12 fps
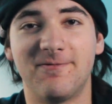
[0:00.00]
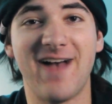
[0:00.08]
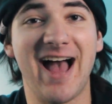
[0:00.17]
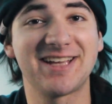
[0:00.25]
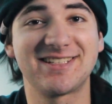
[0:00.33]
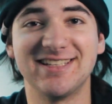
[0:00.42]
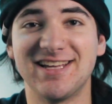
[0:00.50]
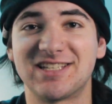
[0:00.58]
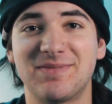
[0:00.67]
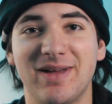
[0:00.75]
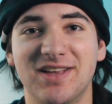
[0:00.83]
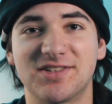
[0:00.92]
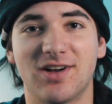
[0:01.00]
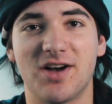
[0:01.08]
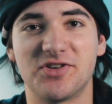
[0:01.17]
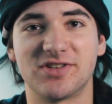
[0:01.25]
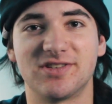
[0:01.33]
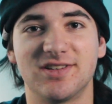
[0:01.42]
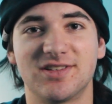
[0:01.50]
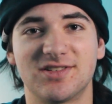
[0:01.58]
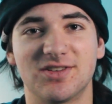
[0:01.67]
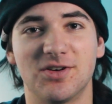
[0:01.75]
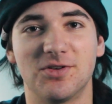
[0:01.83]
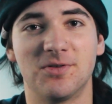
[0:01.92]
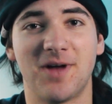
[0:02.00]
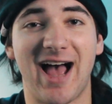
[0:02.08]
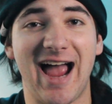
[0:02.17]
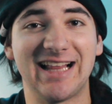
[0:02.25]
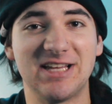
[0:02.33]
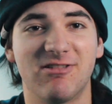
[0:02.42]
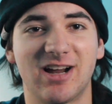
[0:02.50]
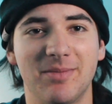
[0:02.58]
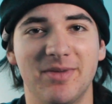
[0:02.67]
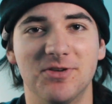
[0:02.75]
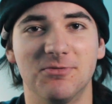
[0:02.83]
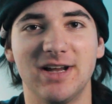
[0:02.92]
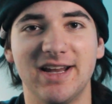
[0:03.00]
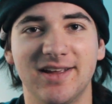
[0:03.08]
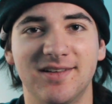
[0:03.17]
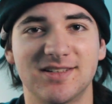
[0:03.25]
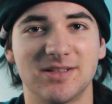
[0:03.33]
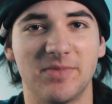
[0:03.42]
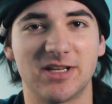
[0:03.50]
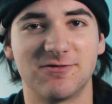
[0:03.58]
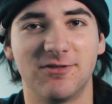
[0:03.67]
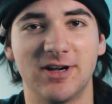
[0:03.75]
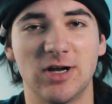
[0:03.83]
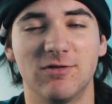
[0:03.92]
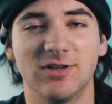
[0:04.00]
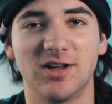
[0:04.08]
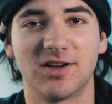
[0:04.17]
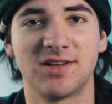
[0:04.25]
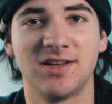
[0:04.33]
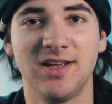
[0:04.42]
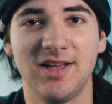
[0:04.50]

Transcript: vastly expands consciousness, so highly recommend reading. Something's very overlooked.